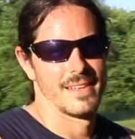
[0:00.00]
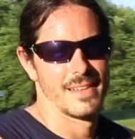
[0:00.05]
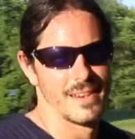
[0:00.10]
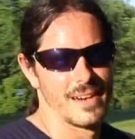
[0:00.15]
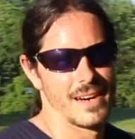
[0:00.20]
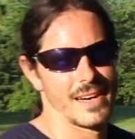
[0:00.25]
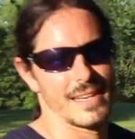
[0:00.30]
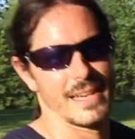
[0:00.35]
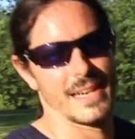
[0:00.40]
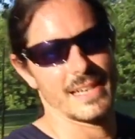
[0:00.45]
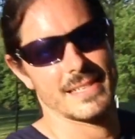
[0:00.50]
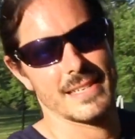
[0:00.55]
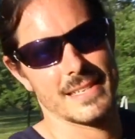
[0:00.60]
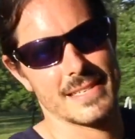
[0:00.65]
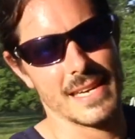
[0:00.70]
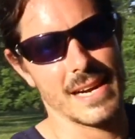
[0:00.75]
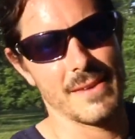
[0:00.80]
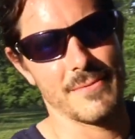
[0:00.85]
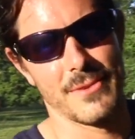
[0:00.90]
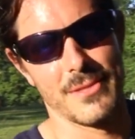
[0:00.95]
All right, guys, it's
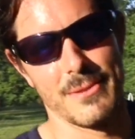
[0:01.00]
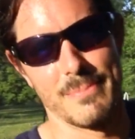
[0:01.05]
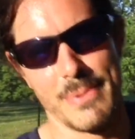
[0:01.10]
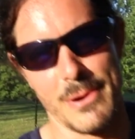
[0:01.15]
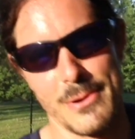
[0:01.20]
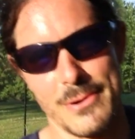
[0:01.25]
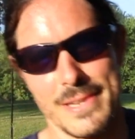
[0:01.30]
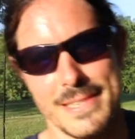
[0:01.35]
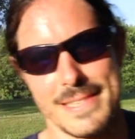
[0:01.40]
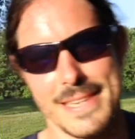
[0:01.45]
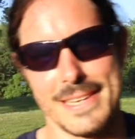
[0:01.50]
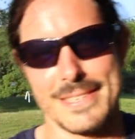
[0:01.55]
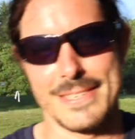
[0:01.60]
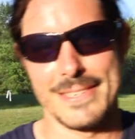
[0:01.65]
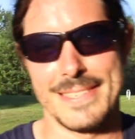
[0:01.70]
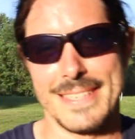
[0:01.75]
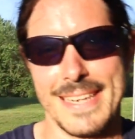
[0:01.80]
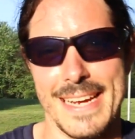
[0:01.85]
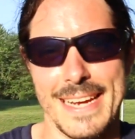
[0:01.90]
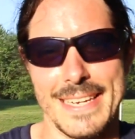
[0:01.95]
time for the bonus
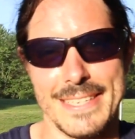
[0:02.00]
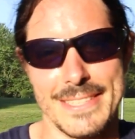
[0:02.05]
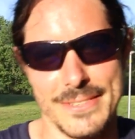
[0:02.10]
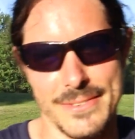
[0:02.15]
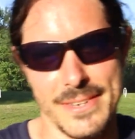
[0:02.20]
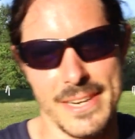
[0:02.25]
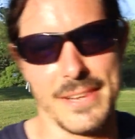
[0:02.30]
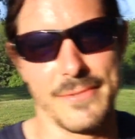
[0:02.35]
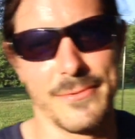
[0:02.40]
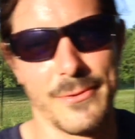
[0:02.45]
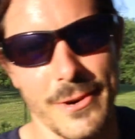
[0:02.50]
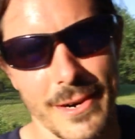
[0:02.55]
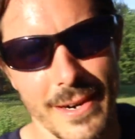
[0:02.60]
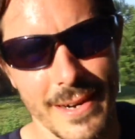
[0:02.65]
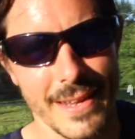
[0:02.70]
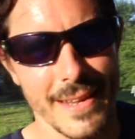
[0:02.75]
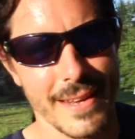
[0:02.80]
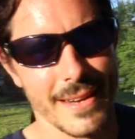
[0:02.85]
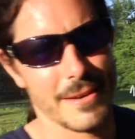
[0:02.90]
exercise. You ready for it?